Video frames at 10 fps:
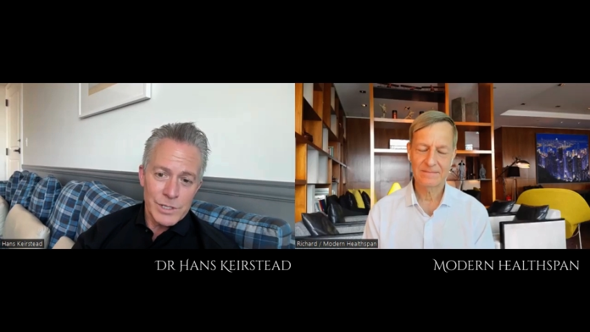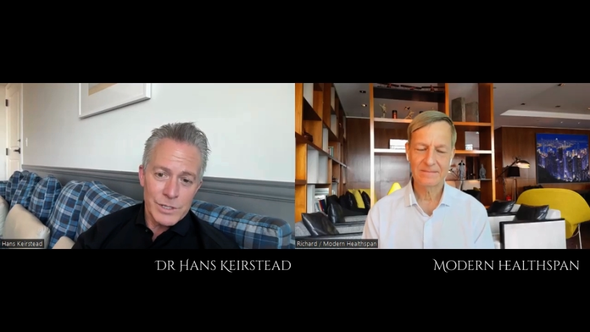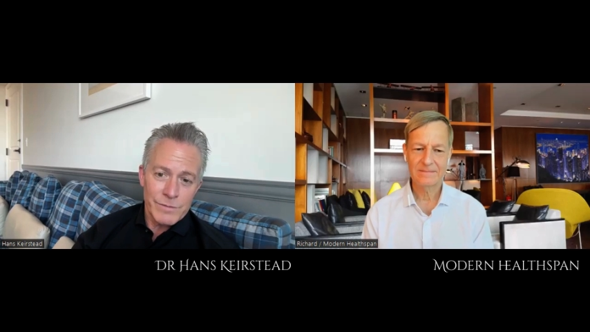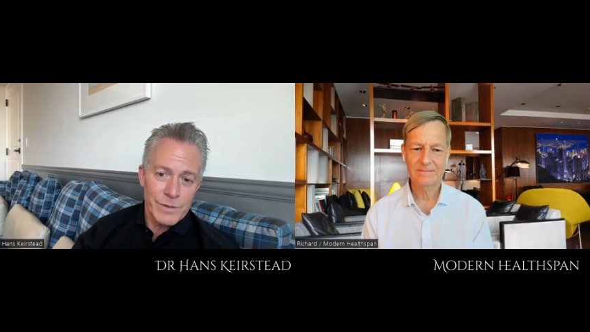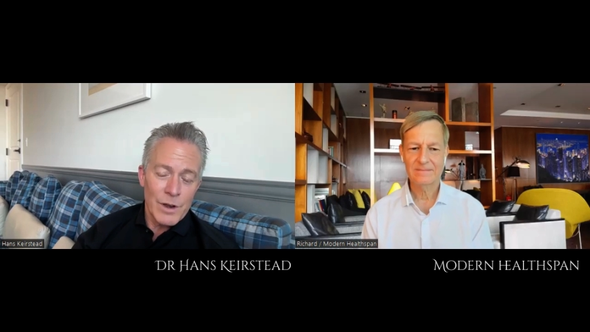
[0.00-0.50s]

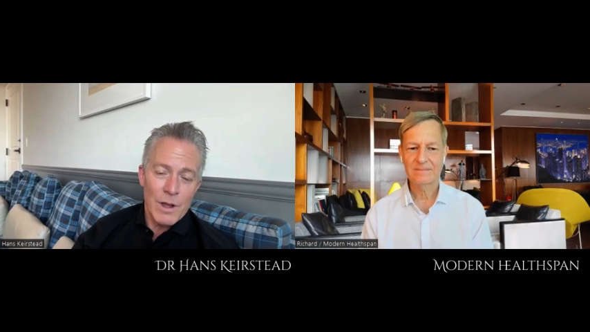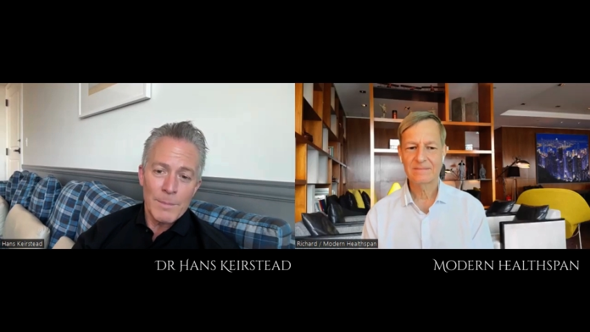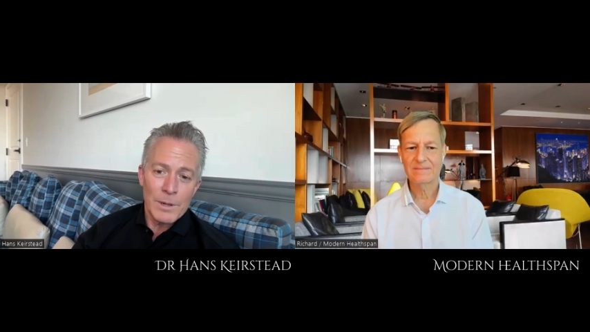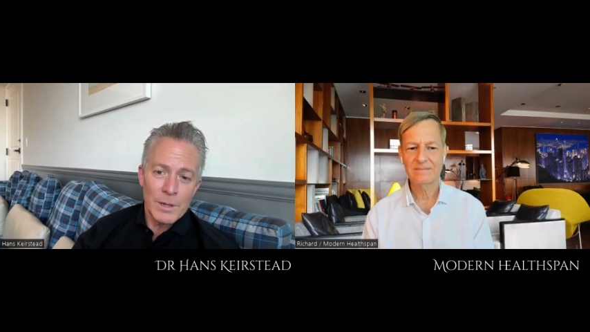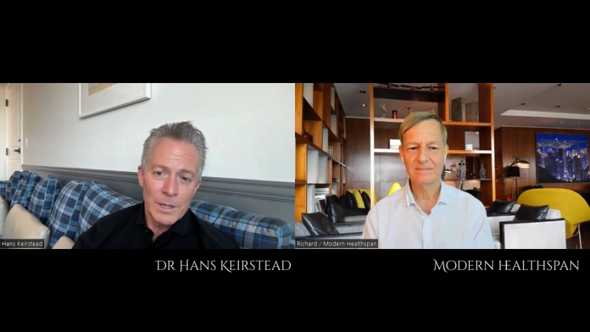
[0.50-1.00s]
Speaker 1: is
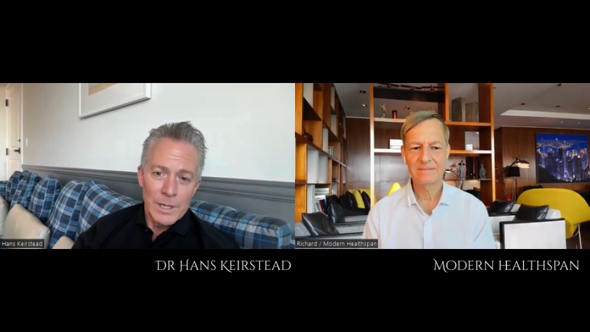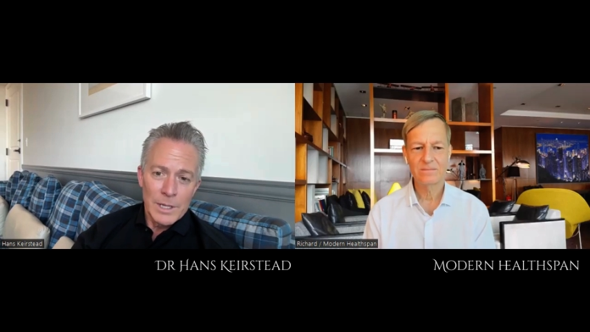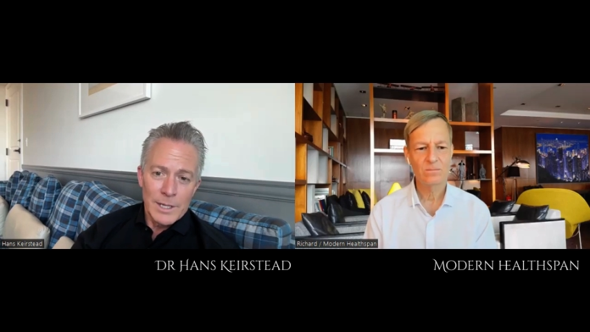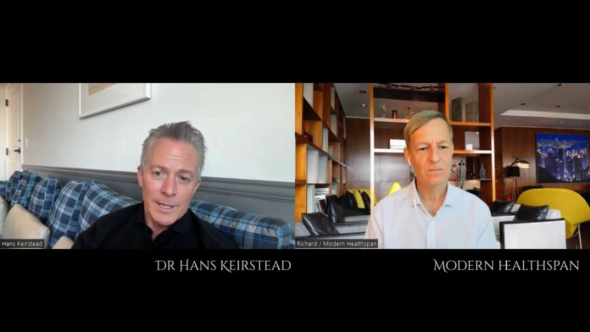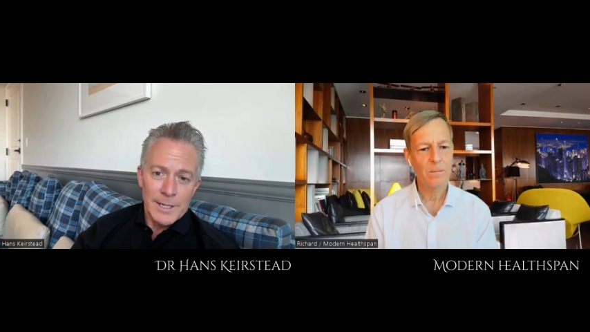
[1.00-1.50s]
phenomenal.
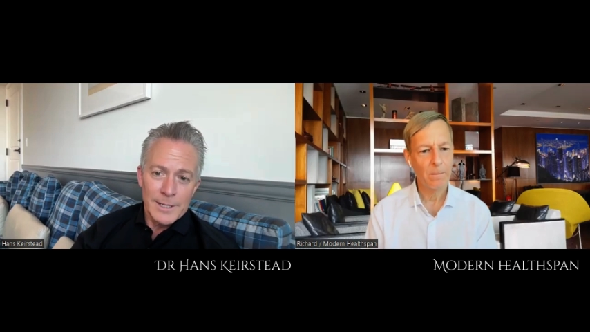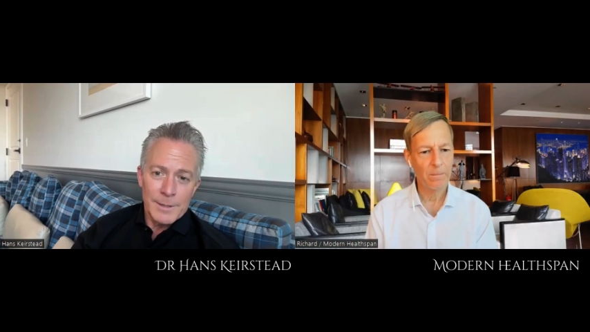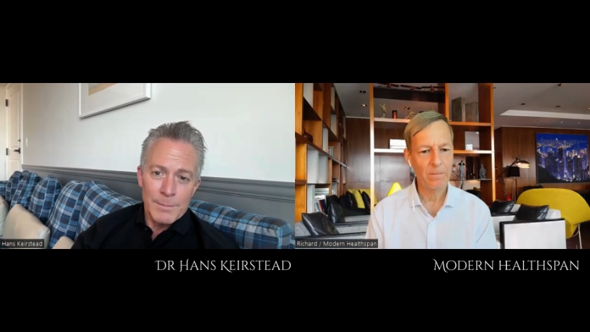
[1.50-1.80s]
Uh, mm-hmm.